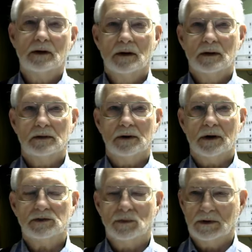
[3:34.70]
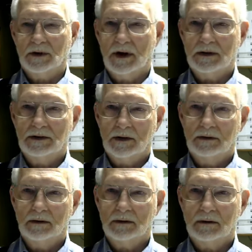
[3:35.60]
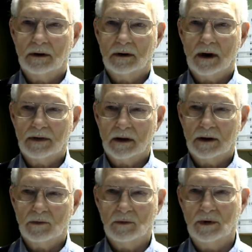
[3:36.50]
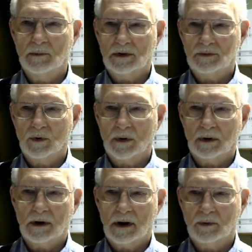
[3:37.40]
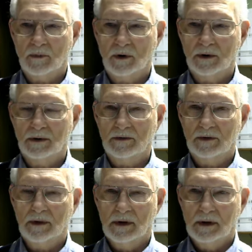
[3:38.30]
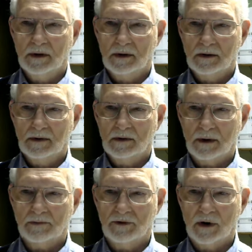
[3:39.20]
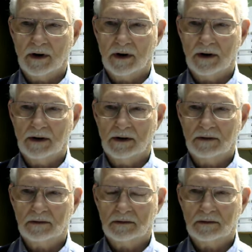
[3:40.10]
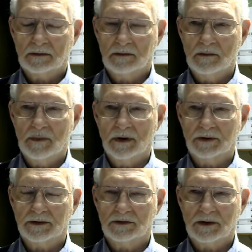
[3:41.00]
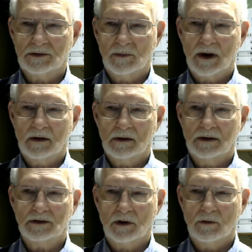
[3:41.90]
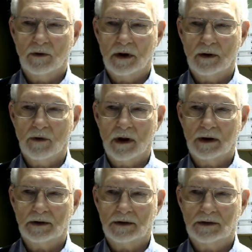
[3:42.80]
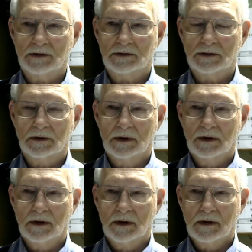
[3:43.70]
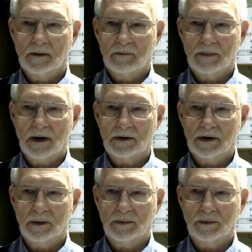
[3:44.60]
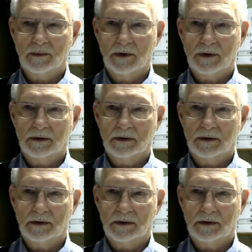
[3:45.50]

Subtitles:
The next one that I did, I think it would be much more capable of doing it, and it's built in such a manner that it's already ready to just mount up with a